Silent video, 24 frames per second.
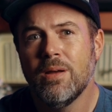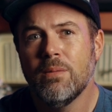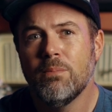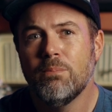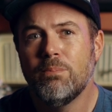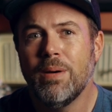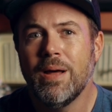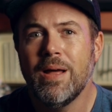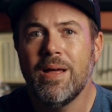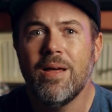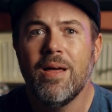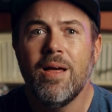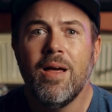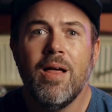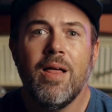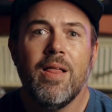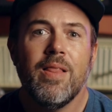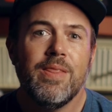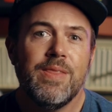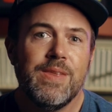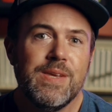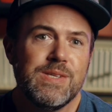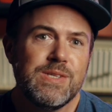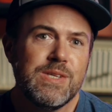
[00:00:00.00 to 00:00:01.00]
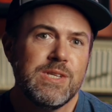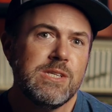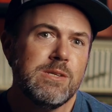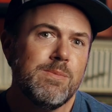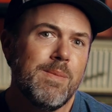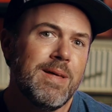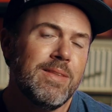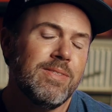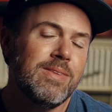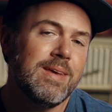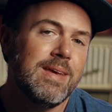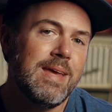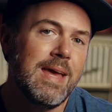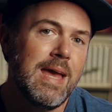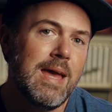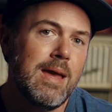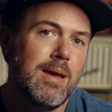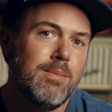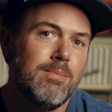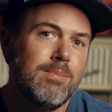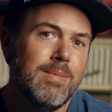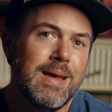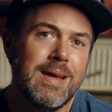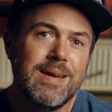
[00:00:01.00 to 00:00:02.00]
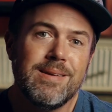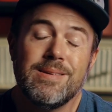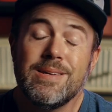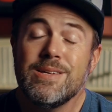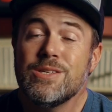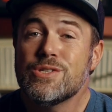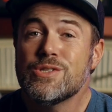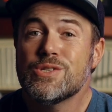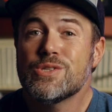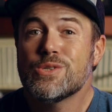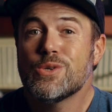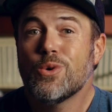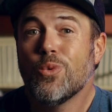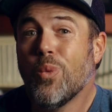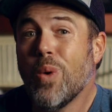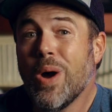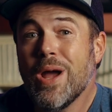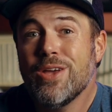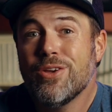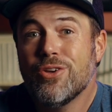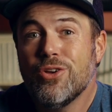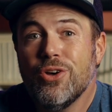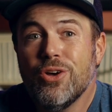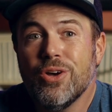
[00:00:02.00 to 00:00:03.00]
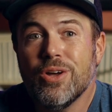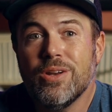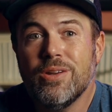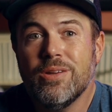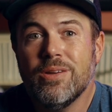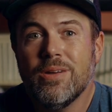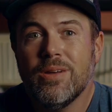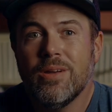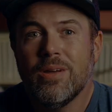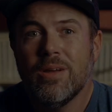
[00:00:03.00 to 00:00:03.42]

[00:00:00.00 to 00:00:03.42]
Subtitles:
But this is about the game, and it's quite good.